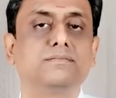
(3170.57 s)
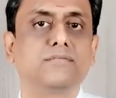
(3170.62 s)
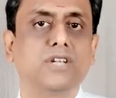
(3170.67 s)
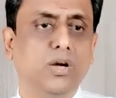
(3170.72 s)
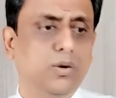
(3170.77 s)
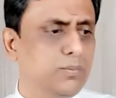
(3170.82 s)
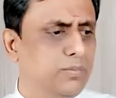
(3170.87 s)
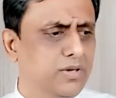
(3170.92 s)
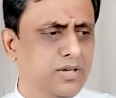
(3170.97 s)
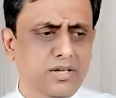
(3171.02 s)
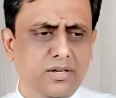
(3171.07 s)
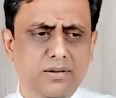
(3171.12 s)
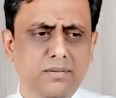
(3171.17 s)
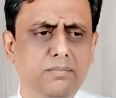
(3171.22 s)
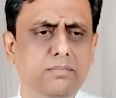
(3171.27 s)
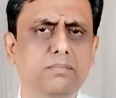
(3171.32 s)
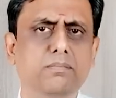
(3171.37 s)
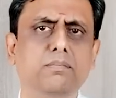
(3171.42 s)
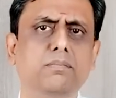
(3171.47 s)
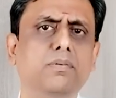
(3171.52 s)
How many
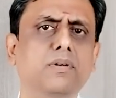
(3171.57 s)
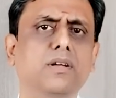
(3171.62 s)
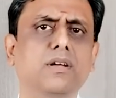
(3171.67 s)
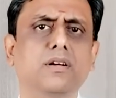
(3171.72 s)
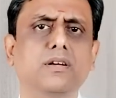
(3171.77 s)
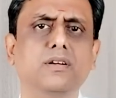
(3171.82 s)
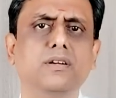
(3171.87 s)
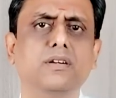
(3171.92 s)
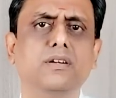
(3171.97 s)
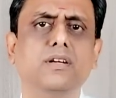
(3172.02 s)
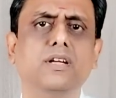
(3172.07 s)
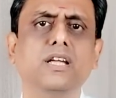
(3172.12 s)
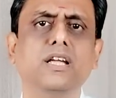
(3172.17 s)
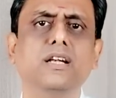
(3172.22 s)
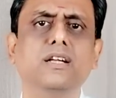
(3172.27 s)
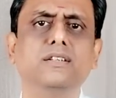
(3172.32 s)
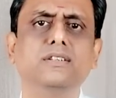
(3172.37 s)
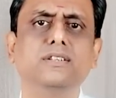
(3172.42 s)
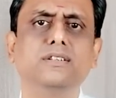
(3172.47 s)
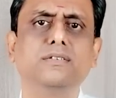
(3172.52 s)

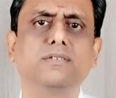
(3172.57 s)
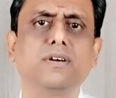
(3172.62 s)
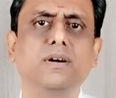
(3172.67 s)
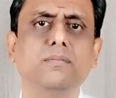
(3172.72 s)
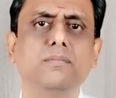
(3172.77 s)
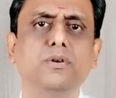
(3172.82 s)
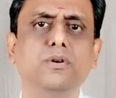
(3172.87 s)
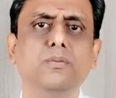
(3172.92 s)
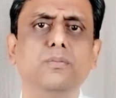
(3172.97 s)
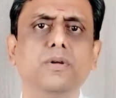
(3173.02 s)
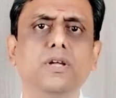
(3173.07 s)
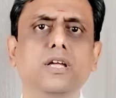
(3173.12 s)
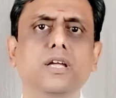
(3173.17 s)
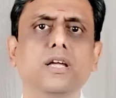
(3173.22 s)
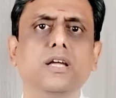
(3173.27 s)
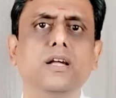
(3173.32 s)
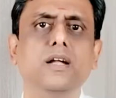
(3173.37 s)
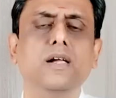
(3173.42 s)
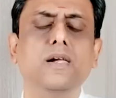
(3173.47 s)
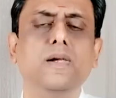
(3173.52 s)
healers have come to me
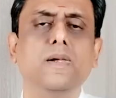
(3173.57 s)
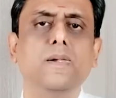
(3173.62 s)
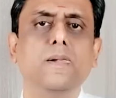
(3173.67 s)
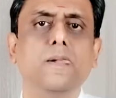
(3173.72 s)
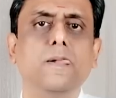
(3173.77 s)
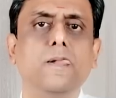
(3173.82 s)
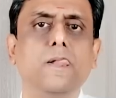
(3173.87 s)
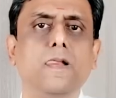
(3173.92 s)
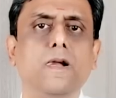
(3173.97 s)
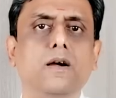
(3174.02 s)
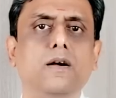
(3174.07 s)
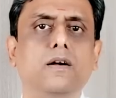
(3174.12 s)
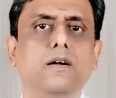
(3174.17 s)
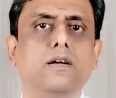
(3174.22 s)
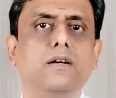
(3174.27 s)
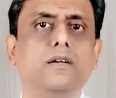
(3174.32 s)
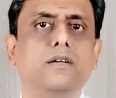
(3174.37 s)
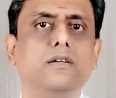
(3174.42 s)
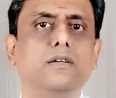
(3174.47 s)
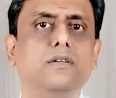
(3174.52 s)

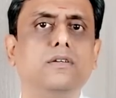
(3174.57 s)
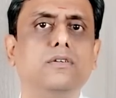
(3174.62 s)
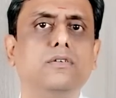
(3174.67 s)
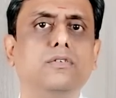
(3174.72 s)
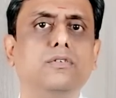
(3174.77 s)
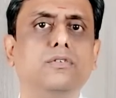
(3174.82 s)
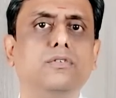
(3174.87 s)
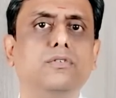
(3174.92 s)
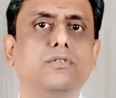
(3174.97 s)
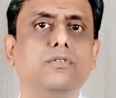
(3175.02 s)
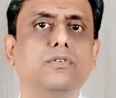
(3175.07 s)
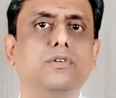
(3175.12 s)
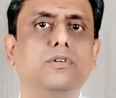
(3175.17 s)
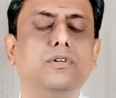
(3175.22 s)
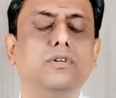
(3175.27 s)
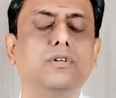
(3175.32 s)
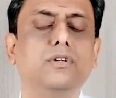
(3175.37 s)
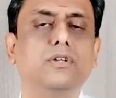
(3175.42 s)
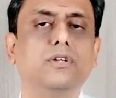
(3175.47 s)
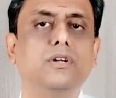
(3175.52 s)

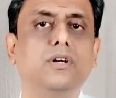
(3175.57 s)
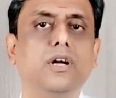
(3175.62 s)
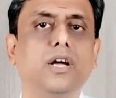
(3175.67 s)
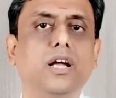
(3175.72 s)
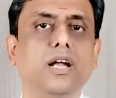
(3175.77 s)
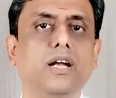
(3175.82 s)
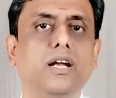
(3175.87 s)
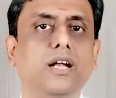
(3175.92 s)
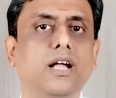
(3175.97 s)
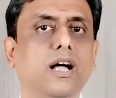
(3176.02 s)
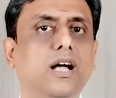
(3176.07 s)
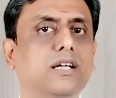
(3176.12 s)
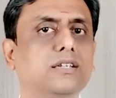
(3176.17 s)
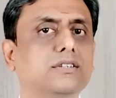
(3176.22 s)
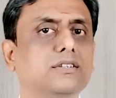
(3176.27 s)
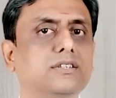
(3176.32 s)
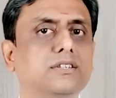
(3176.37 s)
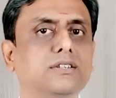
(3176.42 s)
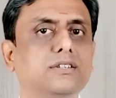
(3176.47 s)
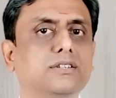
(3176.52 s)
and
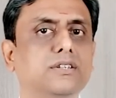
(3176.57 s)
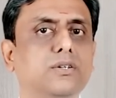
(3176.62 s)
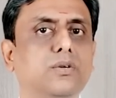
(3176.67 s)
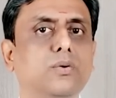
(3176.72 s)
asked this,